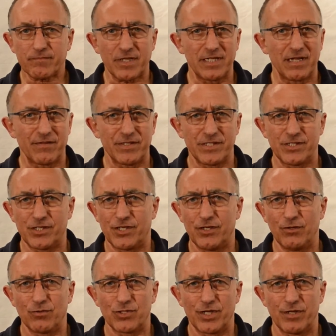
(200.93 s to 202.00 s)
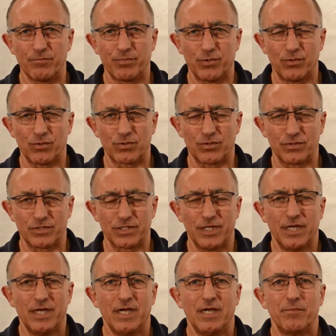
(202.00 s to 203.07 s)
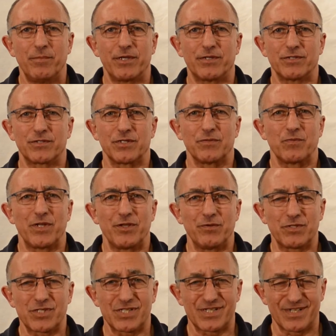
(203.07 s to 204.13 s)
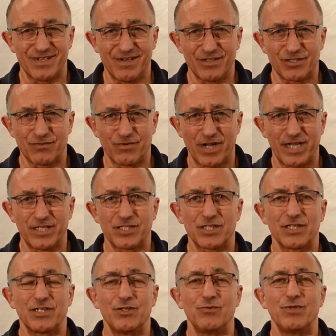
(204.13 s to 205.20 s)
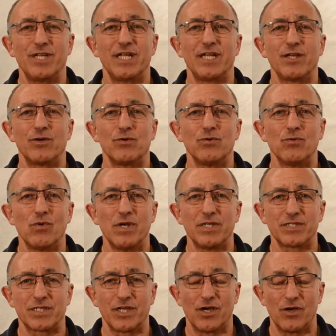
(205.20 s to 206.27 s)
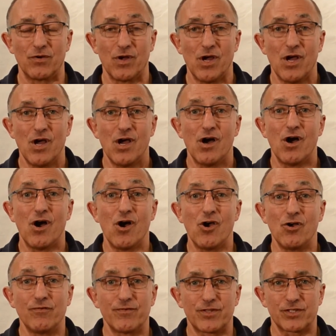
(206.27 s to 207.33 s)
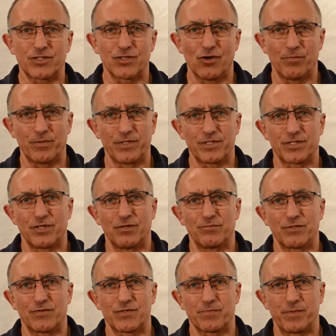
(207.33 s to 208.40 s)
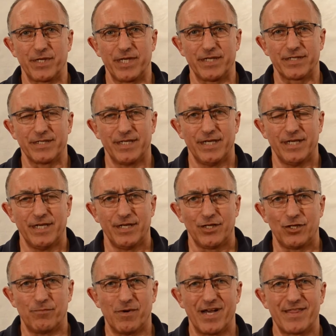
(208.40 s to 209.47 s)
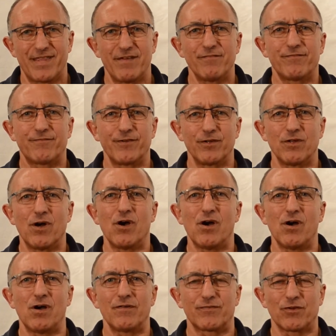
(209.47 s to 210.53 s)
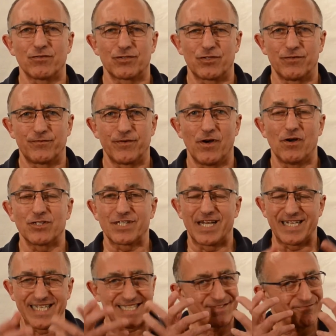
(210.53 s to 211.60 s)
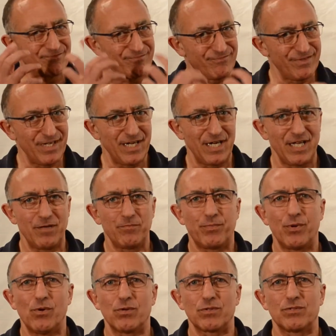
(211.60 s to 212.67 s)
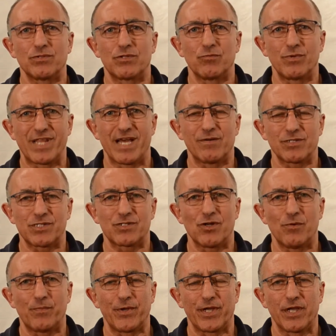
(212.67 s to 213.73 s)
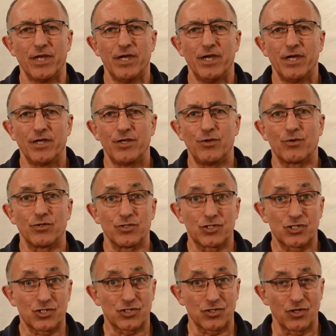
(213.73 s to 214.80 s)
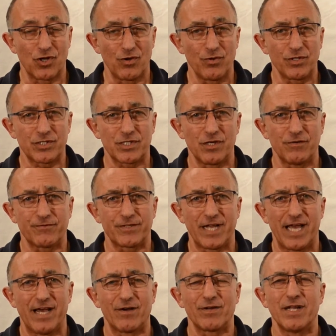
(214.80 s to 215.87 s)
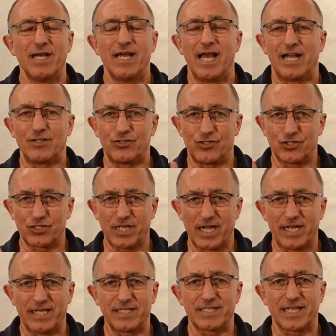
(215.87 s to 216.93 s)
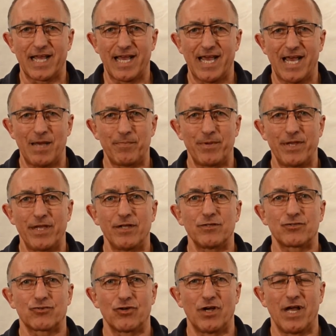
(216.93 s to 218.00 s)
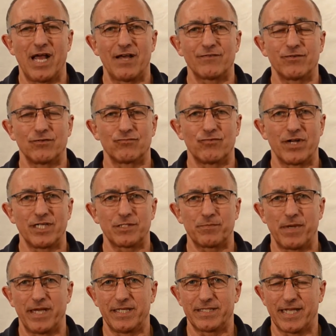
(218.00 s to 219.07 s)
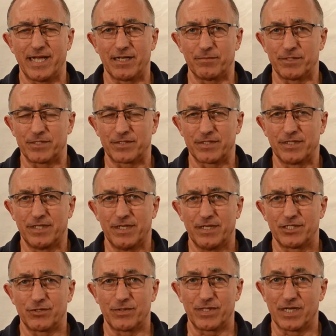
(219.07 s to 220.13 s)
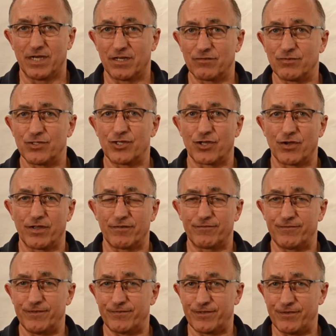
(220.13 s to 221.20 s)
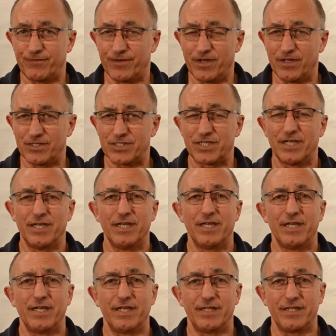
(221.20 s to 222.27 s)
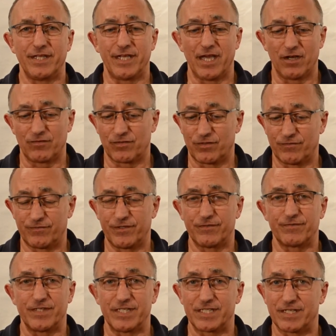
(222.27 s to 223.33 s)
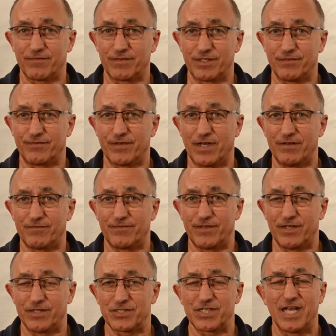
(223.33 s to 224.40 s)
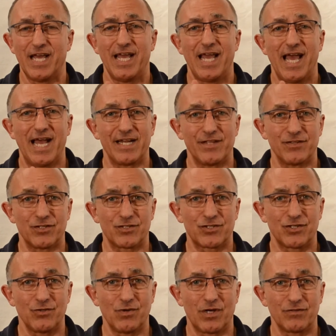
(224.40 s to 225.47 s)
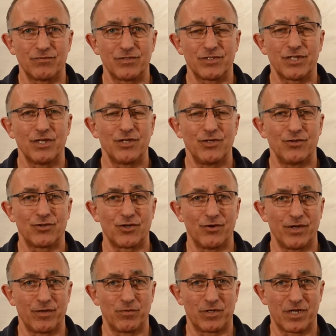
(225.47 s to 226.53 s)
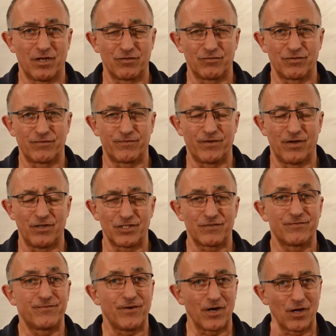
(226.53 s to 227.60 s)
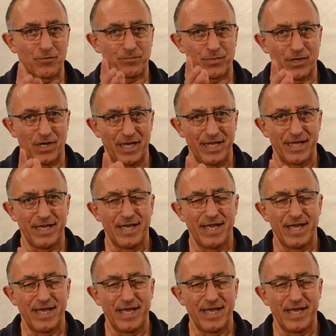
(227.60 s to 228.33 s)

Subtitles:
Now this is hugely important, because when you start a race you nearly always go over the top in terms of speed. You might then feel, oh, I've gone too fast, and it's really important that without stopping you can slow yourself down and just get into that happy triathlon race pace element. So in the 100 you're going 50 fast, in the 150 75 fast, and in the 200 you're going 100 fast, followed by